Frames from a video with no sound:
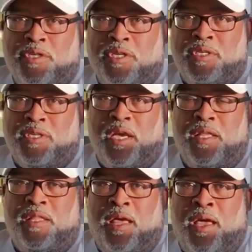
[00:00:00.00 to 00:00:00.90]
she
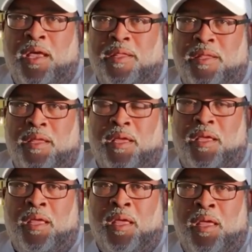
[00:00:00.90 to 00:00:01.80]
said that,
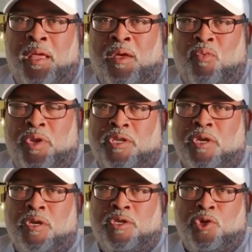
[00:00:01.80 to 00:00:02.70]
we
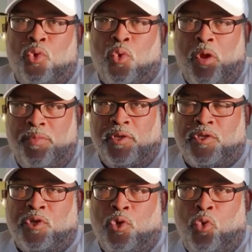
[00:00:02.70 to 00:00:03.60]
took a tour of the
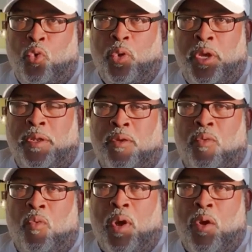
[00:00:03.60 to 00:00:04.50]
school,
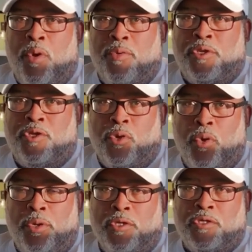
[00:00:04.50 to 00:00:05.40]
and while we were
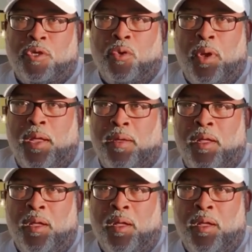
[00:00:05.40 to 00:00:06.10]
touring the school, I,